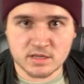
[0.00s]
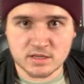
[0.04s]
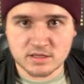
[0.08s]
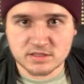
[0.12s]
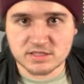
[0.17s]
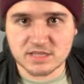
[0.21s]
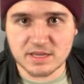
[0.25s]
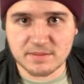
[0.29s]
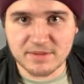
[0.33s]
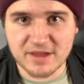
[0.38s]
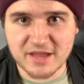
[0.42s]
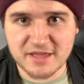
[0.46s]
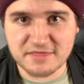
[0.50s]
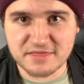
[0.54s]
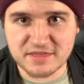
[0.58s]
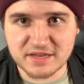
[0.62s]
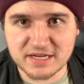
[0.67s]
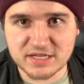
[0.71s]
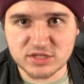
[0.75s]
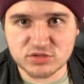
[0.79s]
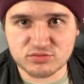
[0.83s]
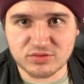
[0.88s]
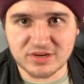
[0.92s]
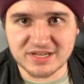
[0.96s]
What's up,
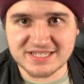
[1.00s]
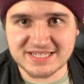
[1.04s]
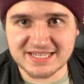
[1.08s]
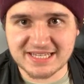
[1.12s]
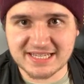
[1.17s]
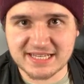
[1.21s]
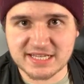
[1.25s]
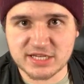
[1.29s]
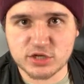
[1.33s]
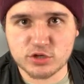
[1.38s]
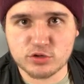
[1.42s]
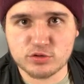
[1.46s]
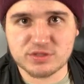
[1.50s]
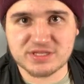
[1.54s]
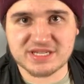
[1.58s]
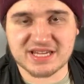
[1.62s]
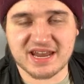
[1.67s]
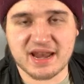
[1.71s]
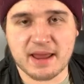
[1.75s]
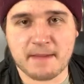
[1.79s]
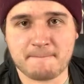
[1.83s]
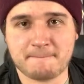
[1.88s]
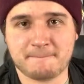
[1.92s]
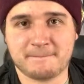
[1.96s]
Anthony's Wrestling News
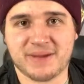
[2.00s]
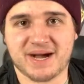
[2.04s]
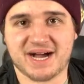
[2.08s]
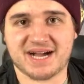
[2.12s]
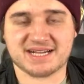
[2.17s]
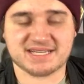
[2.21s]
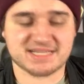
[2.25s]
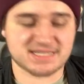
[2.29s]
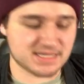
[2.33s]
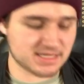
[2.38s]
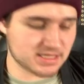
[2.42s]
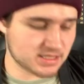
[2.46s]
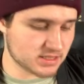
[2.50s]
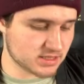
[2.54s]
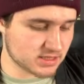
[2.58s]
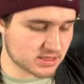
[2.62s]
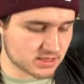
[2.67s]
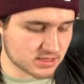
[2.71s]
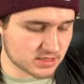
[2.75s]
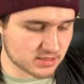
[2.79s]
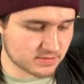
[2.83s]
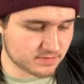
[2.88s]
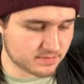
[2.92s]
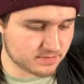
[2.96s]
and
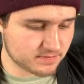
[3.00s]
Unboxings?